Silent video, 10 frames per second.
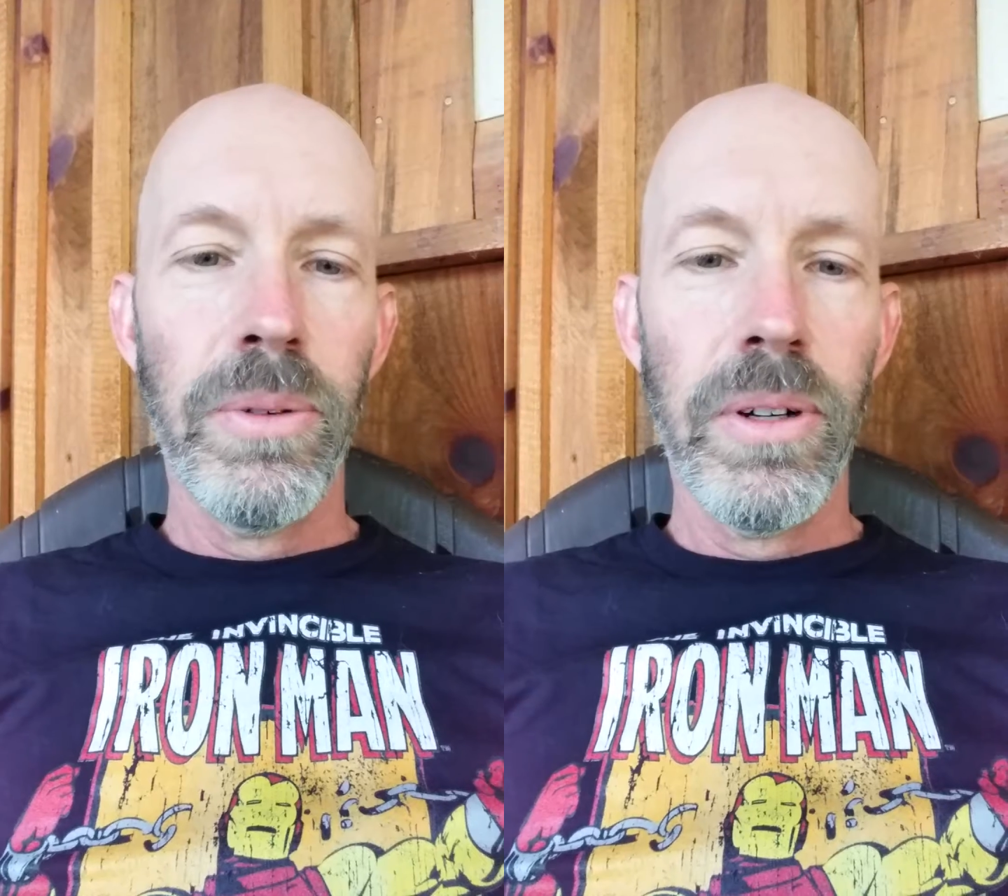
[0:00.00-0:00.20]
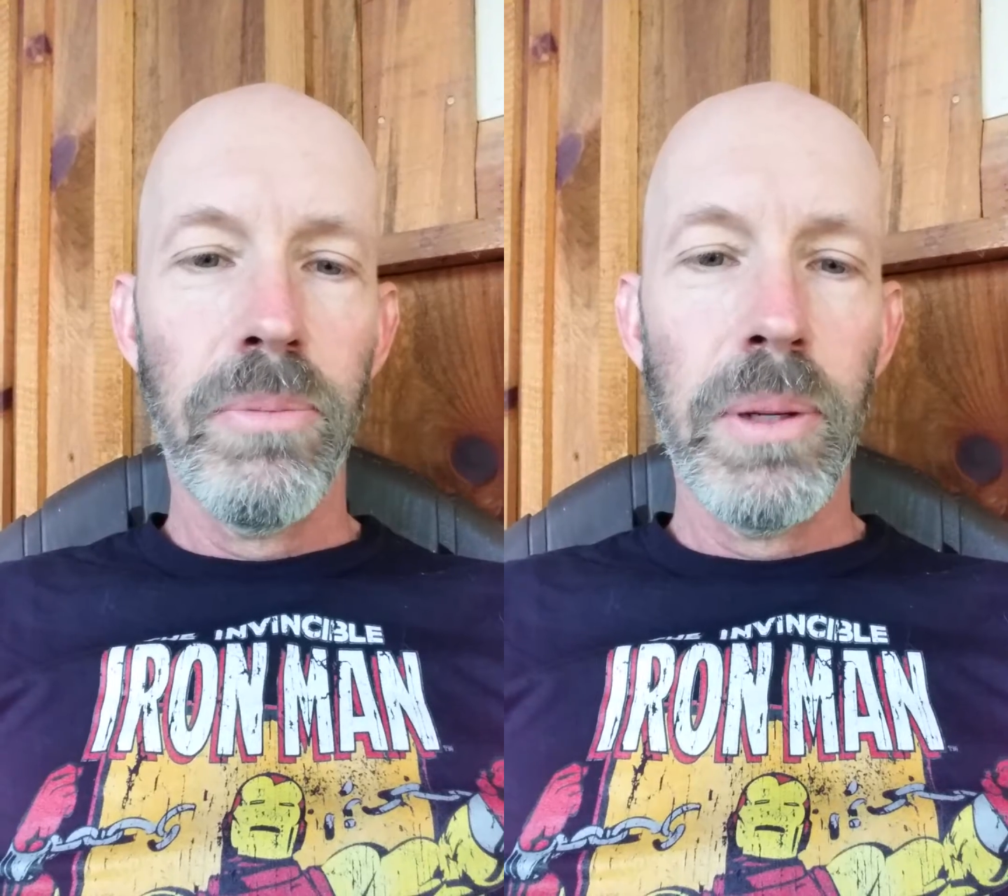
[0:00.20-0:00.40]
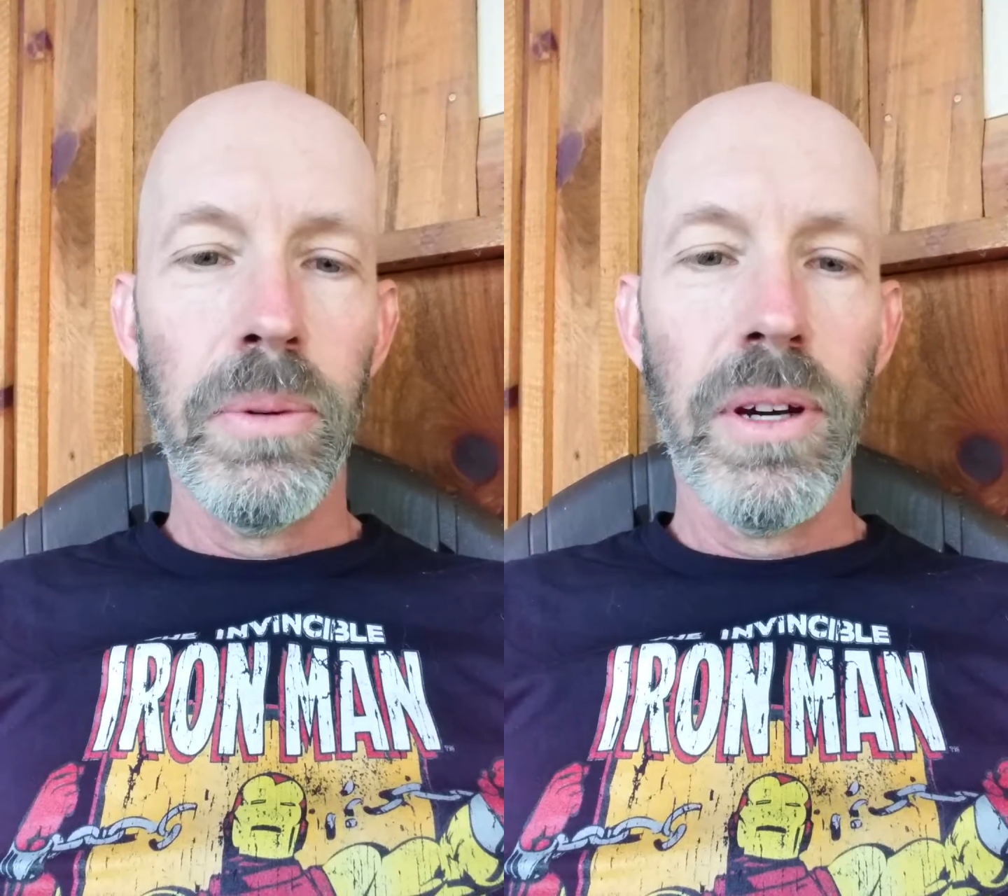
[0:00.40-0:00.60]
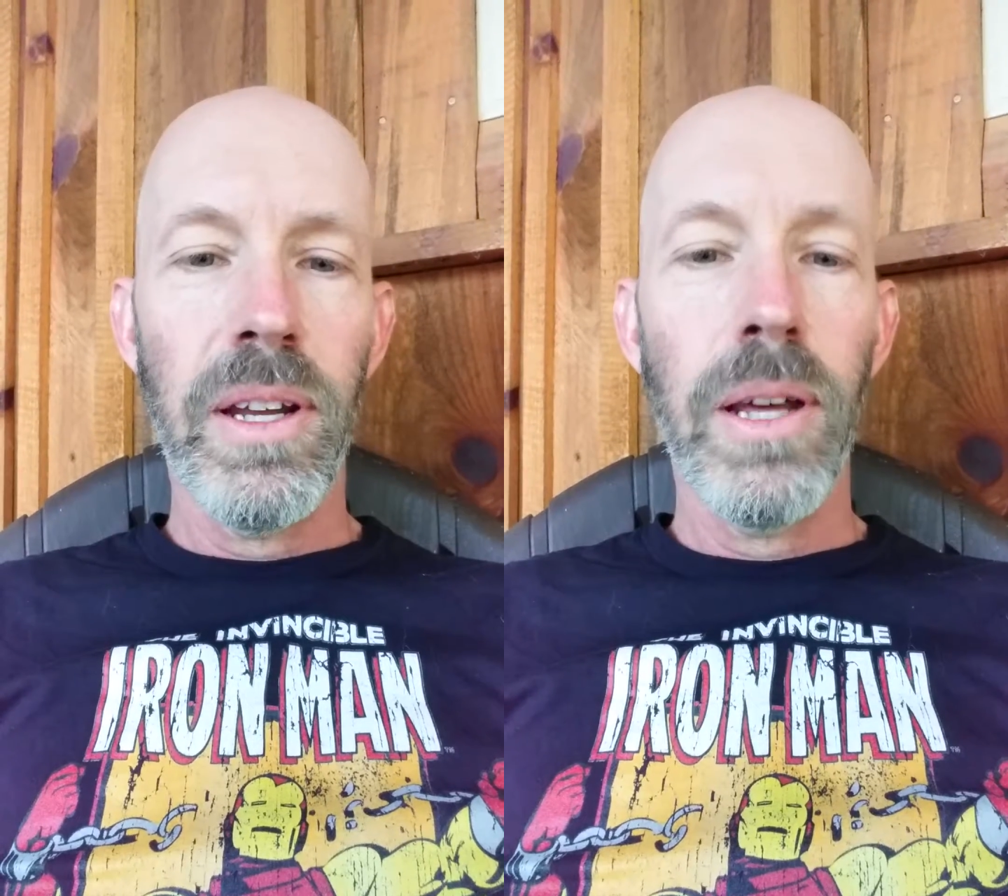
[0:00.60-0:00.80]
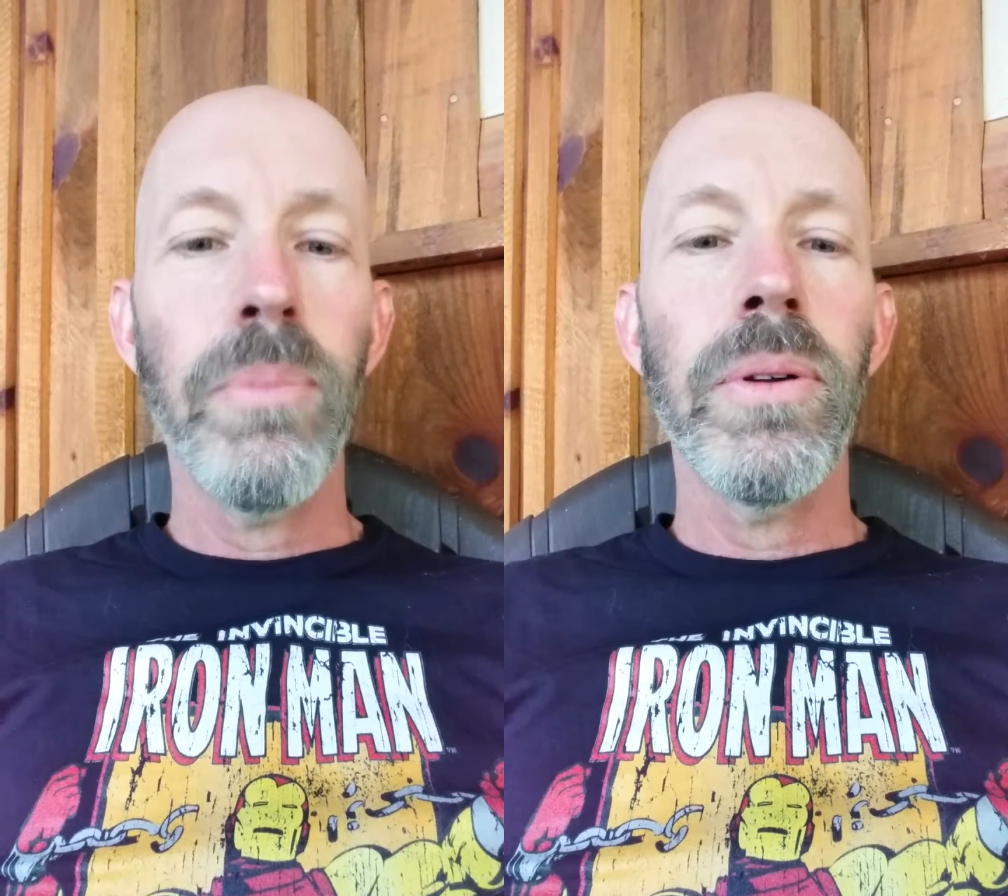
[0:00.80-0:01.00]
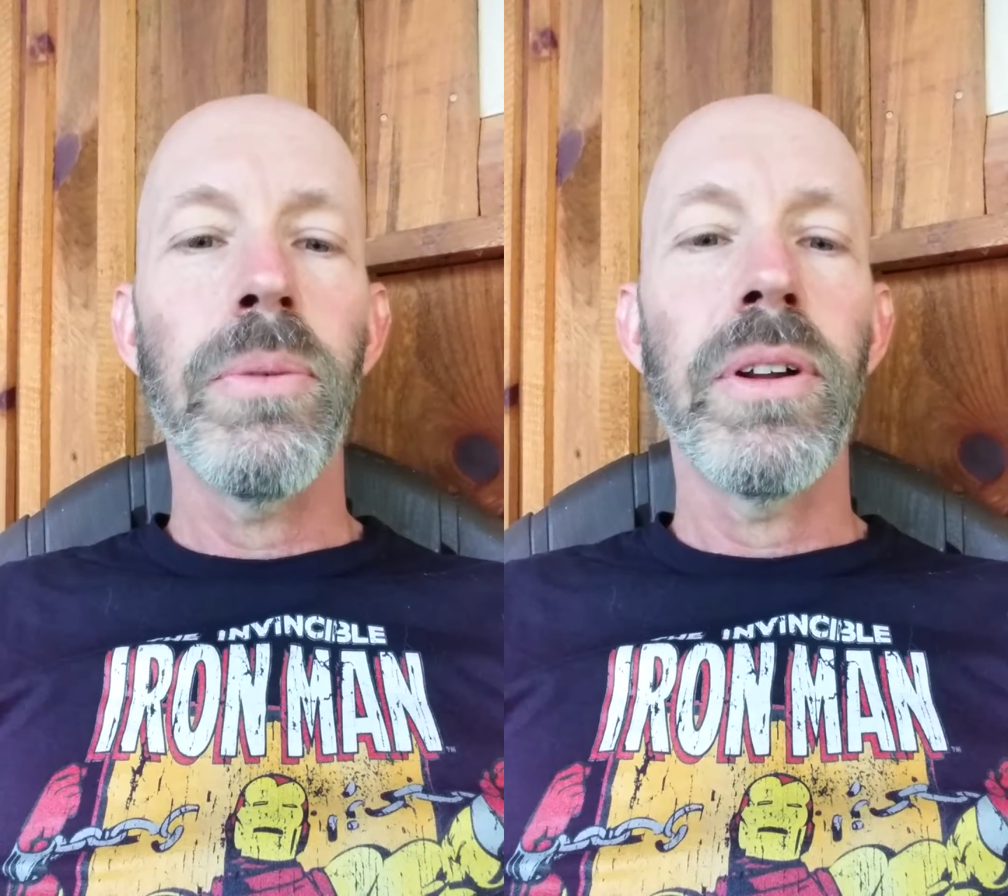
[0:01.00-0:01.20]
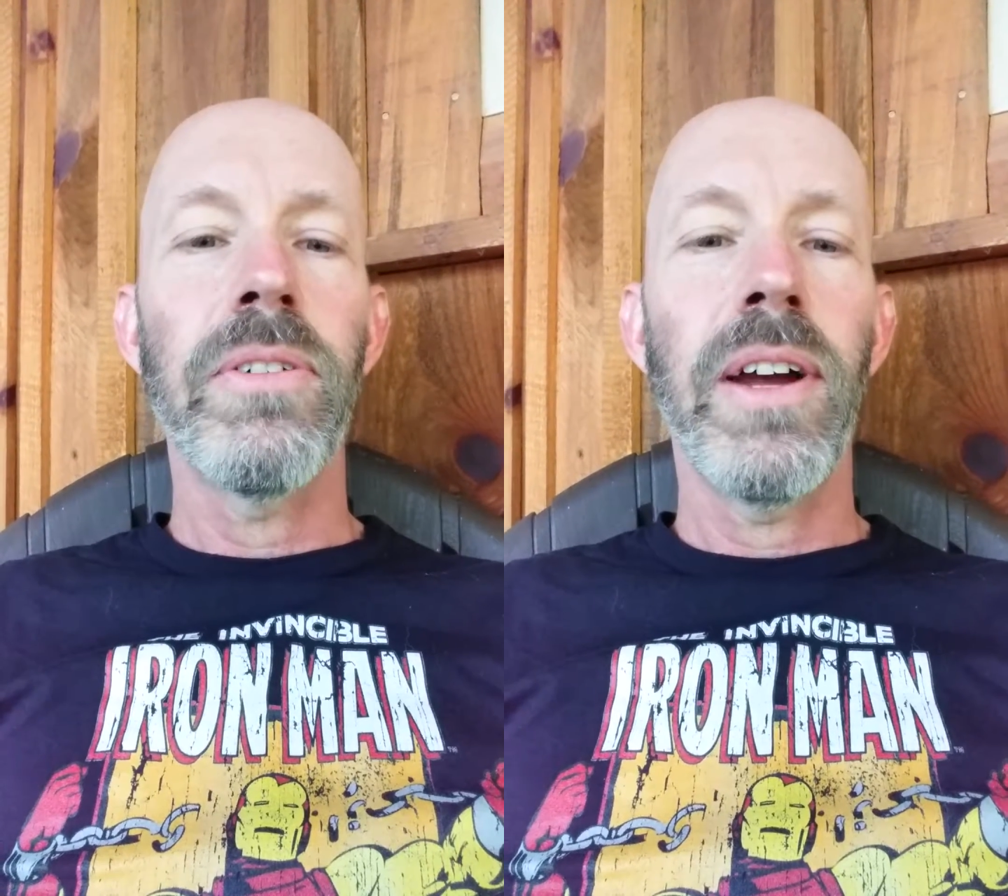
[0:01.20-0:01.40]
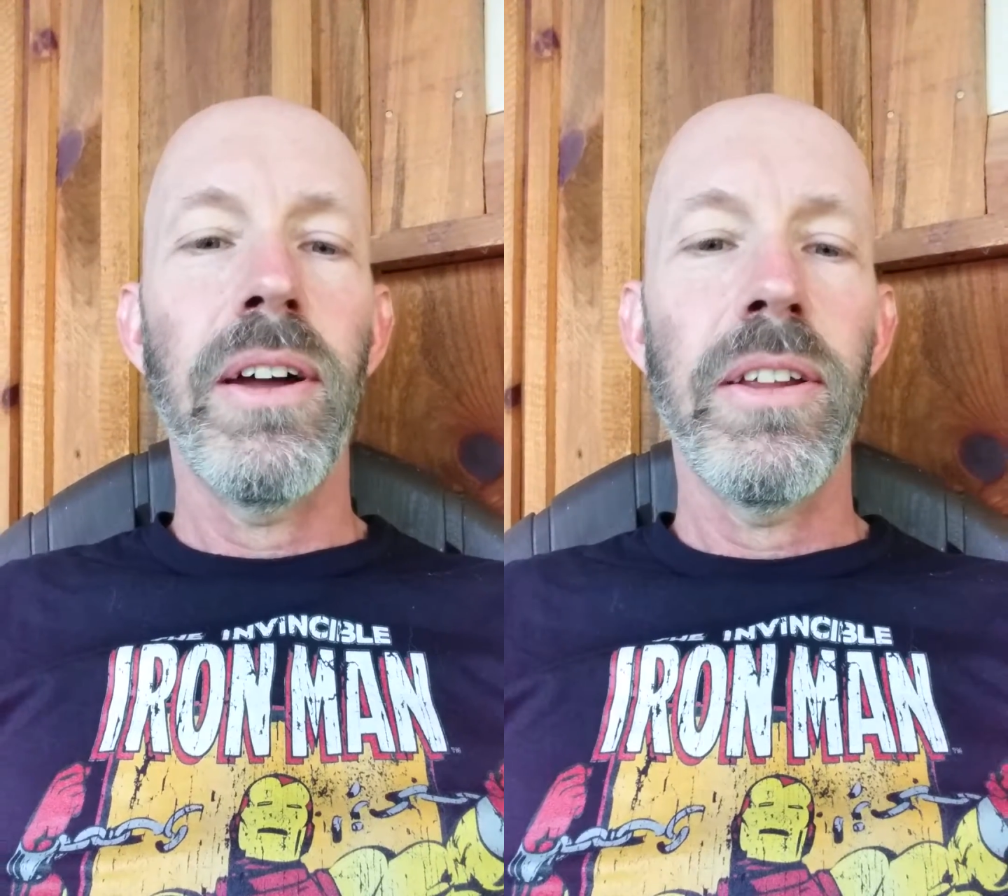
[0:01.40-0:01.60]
where people got up and went around